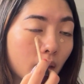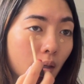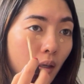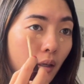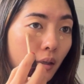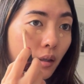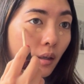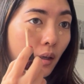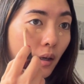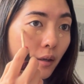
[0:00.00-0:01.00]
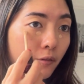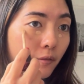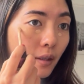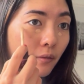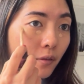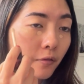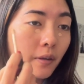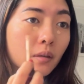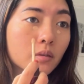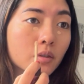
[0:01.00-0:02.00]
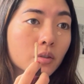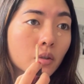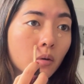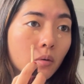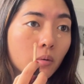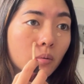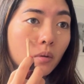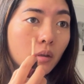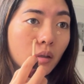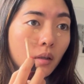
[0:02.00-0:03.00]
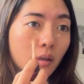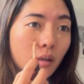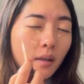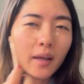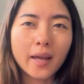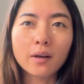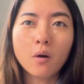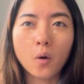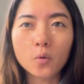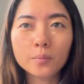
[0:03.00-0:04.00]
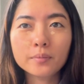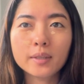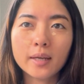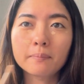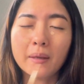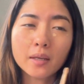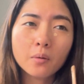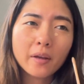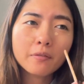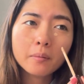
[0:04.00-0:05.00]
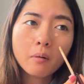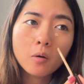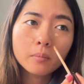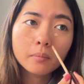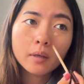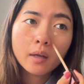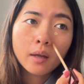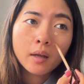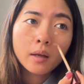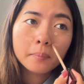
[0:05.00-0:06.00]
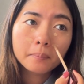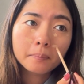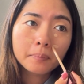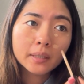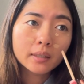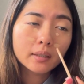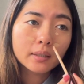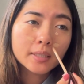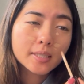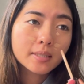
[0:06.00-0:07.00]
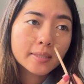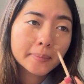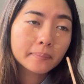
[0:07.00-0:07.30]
And I've never felt so at home yet being away from home, because